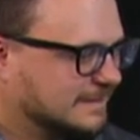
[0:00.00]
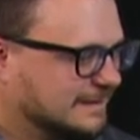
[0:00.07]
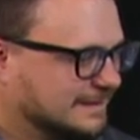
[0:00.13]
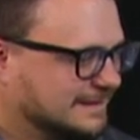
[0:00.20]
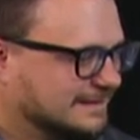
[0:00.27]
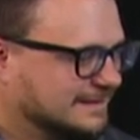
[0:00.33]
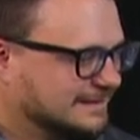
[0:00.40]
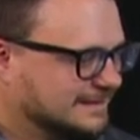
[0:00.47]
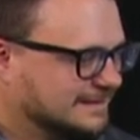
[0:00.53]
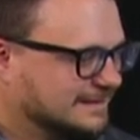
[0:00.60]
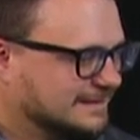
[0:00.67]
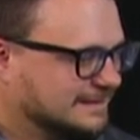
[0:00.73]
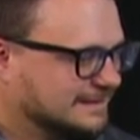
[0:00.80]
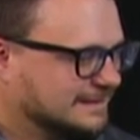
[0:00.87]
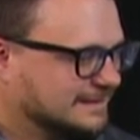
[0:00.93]

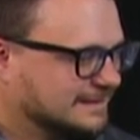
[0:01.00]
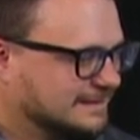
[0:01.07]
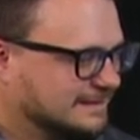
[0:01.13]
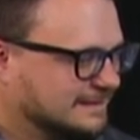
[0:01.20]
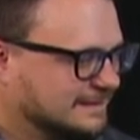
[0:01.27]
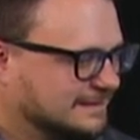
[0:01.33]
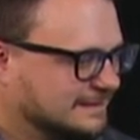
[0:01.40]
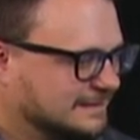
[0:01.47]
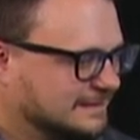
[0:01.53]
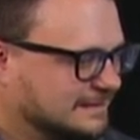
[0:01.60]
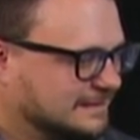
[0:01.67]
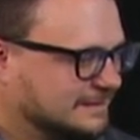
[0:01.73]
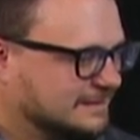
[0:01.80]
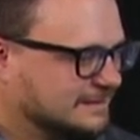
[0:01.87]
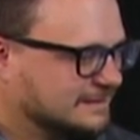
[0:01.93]

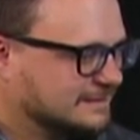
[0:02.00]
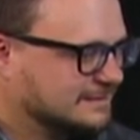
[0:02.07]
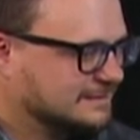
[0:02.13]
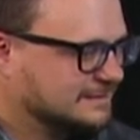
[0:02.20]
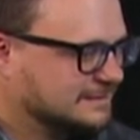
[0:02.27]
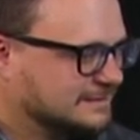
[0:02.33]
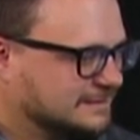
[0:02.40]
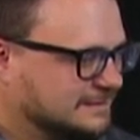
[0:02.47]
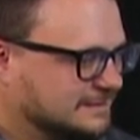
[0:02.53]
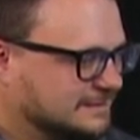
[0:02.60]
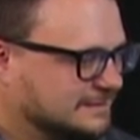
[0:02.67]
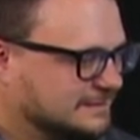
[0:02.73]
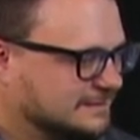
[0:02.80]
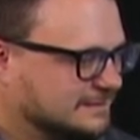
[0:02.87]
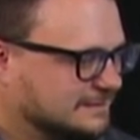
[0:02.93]

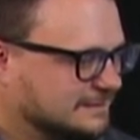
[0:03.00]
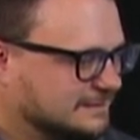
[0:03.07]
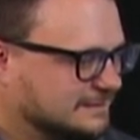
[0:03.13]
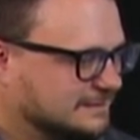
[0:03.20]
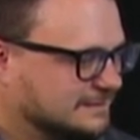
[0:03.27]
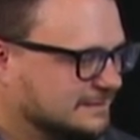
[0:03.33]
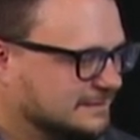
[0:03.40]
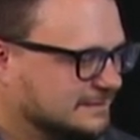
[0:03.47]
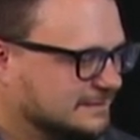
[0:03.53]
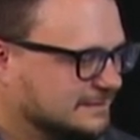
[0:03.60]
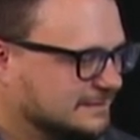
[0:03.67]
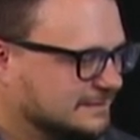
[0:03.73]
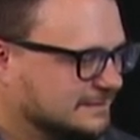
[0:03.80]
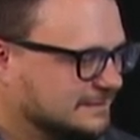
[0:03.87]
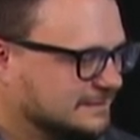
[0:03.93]

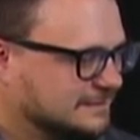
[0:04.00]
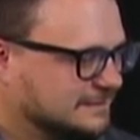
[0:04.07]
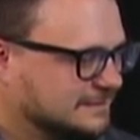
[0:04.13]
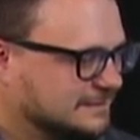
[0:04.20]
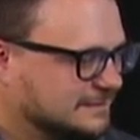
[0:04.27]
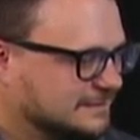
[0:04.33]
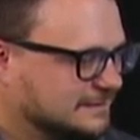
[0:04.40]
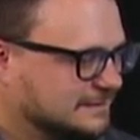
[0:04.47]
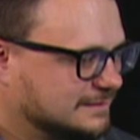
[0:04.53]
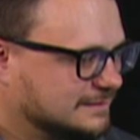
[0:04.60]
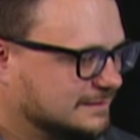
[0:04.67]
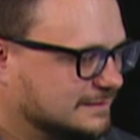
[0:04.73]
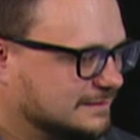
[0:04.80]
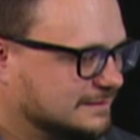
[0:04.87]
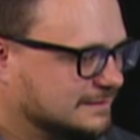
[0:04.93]

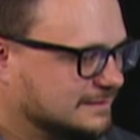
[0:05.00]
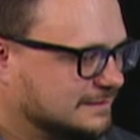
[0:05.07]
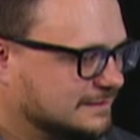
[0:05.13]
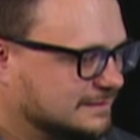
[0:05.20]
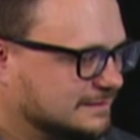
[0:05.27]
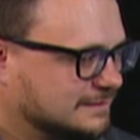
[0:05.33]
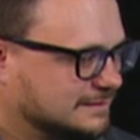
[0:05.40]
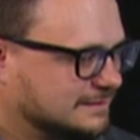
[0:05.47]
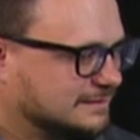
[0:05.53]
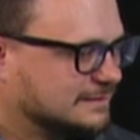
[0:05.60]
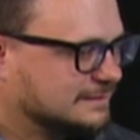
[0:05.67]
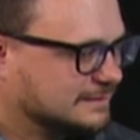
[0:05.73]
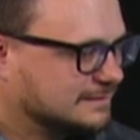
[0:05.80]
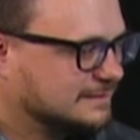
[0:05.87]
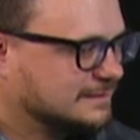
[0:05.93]

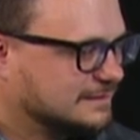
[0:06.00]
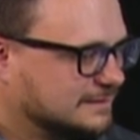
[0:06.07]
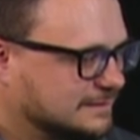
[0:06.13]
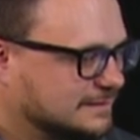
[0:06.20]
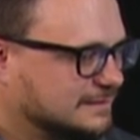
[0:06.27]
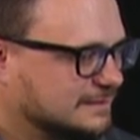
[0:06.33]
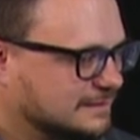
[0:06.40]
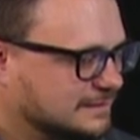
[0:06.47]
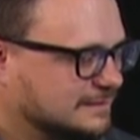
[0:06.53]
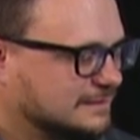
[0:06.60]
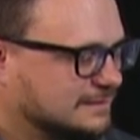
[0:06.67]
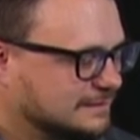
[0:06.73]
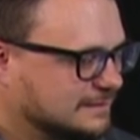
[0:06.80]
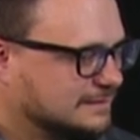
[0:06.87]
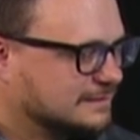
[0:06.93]

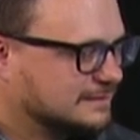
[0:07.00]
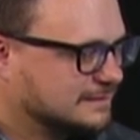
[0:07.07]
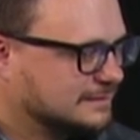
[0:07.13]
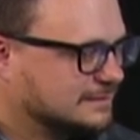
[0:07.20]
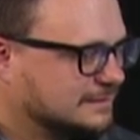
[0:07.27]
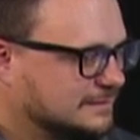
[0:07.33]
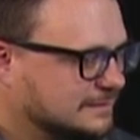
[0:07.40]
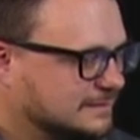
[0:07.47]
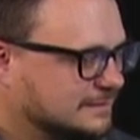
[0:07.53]
This person isn't speaking.